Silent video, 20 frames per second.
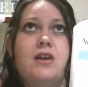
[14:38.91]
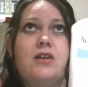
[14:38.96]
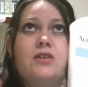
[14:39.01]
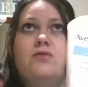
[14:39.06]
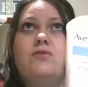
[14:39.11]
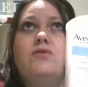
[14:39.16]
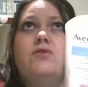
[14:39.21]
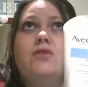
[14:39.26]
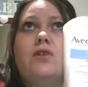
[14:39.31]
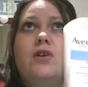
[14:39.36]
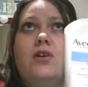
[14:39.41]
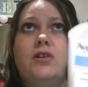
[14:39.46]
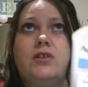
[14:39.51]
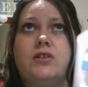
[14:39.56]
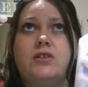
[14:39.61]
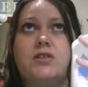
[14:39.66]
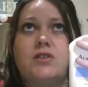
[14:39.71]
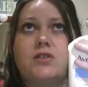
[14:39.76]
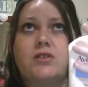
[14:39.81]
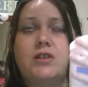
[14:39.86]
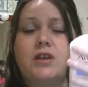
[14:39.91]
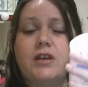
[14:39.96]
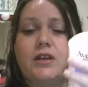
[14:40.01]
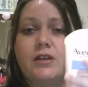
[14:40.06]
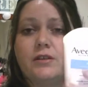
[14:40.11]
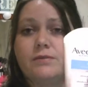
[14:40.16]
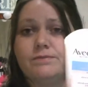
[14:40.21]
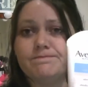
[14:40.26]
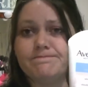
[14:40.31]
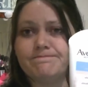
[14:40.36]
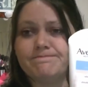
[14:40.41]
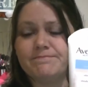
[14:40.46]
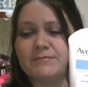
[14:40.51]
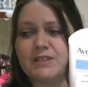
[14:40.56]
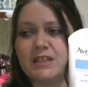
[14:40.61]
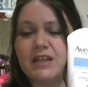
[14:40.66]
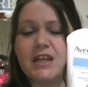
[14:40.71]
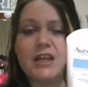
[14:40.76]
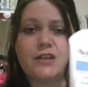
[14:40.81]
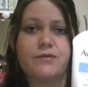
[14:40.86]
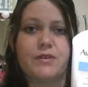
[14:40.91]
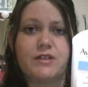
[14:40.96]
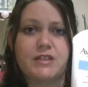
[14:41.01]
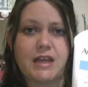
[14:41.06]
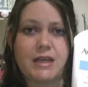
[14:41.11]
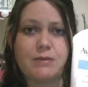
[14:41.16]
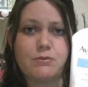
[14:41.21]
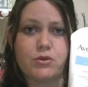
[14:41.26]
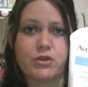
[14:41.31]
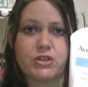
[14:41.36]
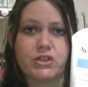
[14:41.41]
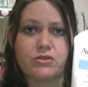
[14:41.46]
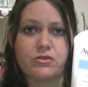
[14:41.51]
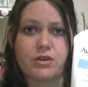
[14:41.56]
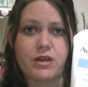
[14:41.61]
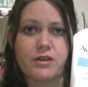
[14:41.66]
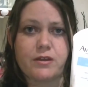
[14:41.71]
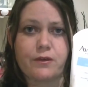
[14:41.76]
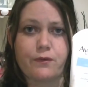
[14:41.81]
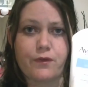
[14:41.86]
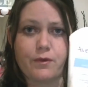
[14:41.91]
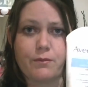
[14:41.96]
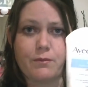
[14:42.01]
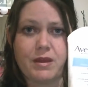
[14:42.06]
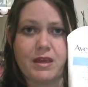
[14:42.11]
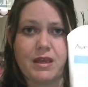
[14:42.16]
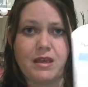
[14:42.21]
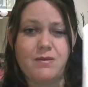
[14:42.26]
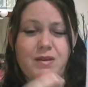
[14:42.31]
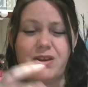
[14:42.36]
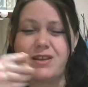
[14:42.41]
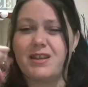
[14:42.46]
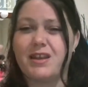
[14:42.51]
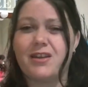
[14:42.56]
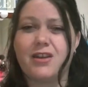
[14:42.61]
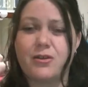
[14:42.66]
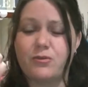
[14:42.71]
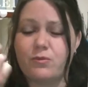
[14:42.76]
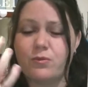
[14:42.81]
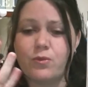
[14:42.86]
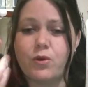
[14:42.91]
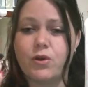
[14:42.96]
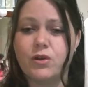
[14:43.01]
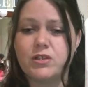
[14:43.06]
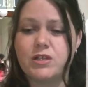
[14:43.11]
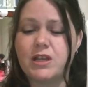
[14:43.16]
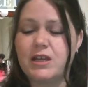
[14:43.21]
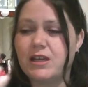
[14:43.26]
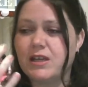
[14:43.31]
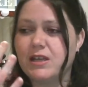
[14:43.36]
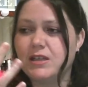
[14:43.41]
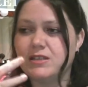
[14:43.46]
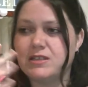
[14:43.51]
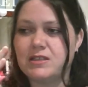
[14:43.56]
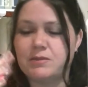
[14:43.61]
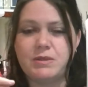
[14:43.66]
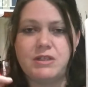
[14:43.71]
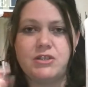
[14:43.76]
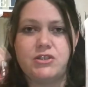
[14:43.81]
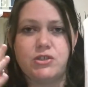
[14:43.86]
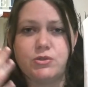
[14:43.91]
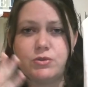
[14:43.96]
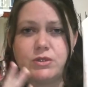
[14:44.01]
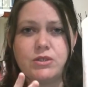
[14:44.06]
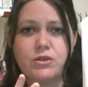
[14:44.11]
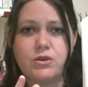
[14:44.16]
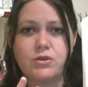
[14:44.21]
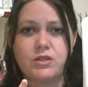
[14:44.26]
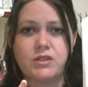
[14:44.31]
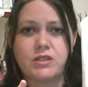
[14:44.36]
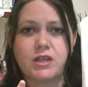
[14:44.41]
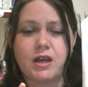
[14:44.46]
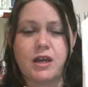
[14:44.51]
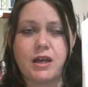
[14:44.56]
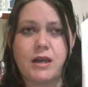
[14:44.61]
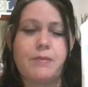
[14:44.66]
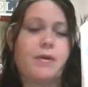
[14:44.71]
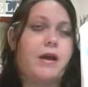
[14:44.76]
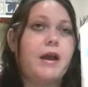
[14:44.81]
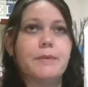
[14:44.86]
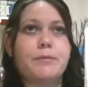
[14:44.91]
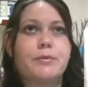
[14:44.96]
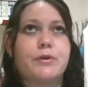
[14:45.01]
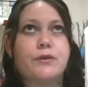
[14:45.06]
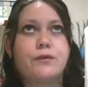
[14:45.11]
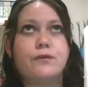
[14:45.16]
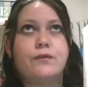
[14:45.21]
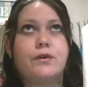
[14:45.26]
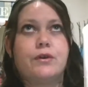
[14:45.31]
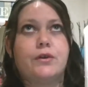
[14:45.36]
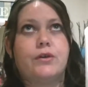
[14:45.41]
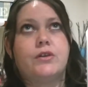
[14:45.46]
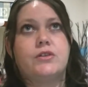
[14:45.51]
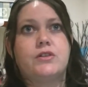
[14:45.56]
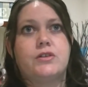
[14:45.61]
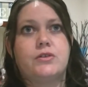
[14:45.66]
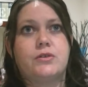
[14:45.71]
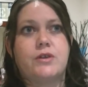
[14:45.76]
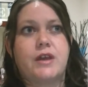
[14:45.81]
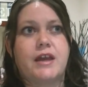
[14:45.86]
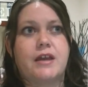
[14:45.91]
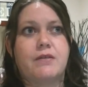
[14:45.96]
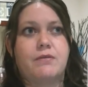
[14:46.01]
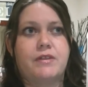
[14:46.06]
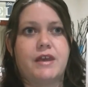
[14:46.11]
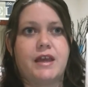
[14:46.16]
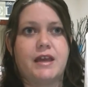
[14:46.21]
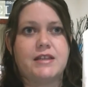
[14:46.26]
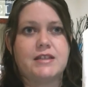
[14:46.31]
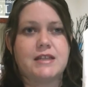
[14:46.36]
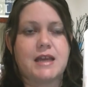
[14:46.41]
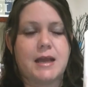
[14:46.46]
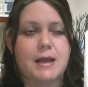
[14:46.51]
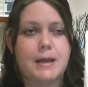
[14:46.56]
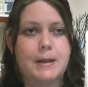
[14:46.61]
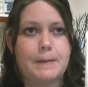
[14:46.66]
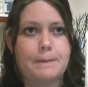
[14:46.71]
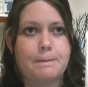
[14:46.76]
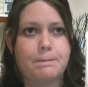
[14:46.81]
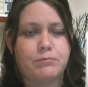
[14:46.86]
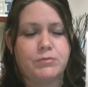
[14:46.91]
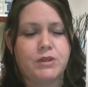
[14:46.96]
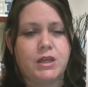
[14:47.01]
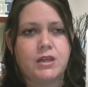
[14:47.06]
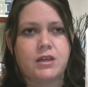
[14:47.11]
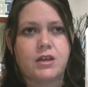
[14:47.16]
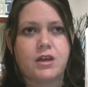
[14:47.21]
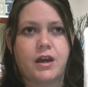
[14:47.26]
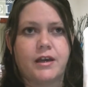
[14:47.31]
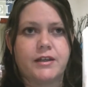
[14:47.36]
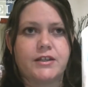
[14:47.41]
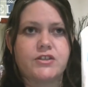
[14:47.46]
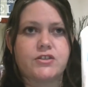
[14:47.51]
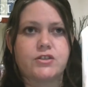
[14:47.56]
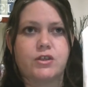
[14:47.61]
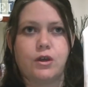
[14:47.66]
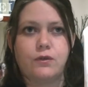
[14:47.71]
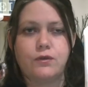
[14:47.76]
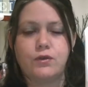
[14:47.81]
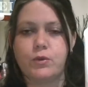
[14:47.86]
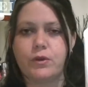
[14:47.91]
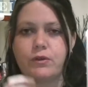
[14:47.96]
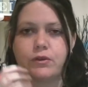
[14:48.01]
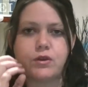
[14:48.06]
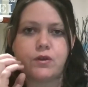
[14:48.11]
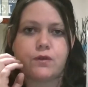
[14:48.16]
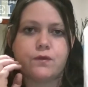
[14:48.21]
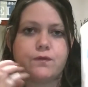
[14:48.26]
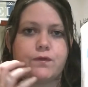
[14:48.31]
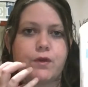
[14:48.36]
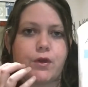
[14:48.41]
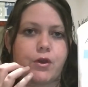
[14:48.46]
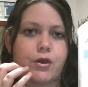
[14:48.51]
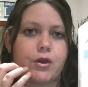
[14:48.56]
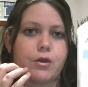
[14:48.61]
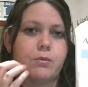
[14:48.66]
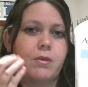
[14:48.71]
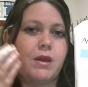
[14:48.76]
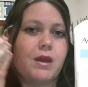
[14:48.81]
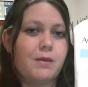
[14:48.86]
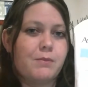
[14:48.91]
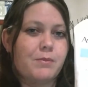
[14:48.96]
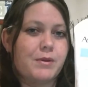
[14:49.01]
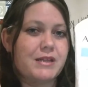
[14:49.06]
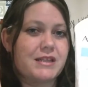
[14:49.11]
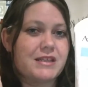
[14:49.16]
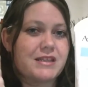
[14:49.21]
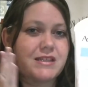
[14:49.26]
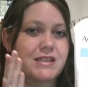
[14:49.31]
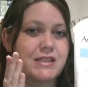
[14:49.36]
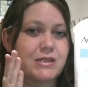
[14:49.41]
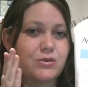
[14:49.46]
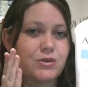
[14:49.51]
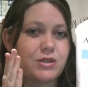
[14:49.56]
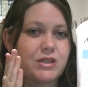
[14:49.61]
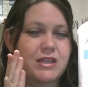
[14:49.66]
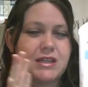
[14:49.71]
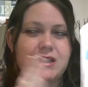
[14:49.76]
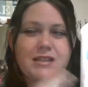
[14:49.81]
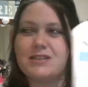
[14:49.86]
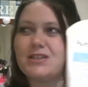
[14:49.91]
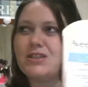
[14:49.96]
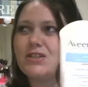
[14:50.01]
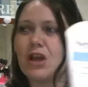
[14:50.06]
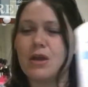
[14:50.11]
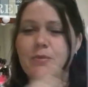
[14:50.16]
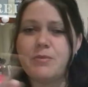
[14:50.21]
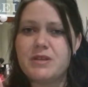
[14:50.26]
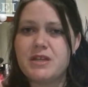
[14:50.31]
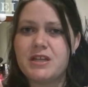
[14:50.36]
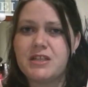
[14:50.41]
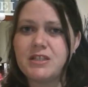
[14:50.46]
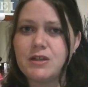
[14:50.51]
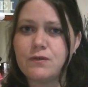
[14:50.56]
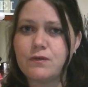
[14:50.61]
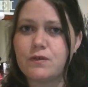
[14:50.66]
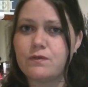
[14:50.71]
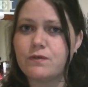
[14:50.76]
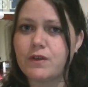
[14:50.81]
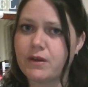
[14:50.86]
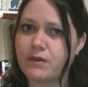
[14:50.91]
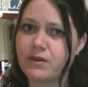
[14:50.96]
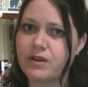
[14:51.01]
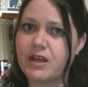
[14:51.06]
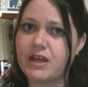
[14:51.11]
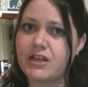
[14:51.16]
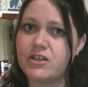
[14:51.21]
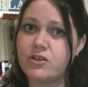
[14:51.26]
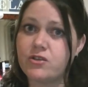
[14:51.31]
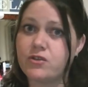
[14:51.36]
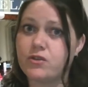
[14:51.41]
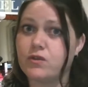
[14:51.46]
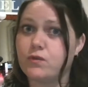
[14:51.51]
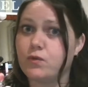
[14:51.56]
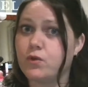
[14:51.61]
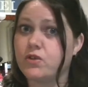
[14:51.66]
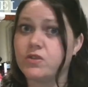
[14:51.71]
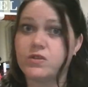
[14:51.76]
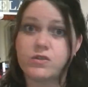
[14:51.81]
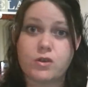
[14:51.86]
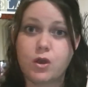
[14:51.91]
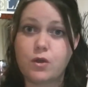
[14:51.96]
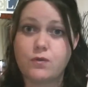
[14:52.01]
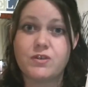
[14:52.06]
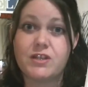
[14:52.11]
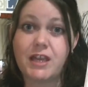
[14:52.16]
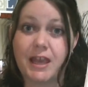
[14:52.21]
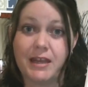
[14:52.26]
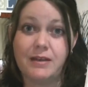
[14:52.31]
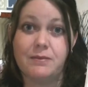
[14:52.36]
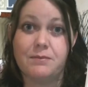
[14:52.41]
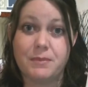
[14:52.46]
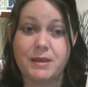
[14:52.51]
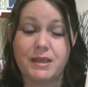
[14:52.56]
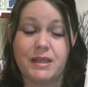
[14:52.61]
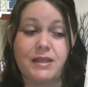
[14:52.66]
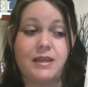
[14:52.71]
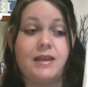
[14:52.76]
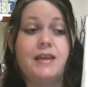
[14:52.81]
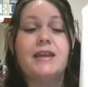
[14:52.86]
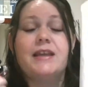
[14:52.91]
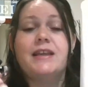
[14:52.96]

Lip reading: not an everyday moisturizer for me because I don't want to be dewy all the time. I prefer to have that kind of soft where it's firm but it's silky. So many different variations of what soft can be.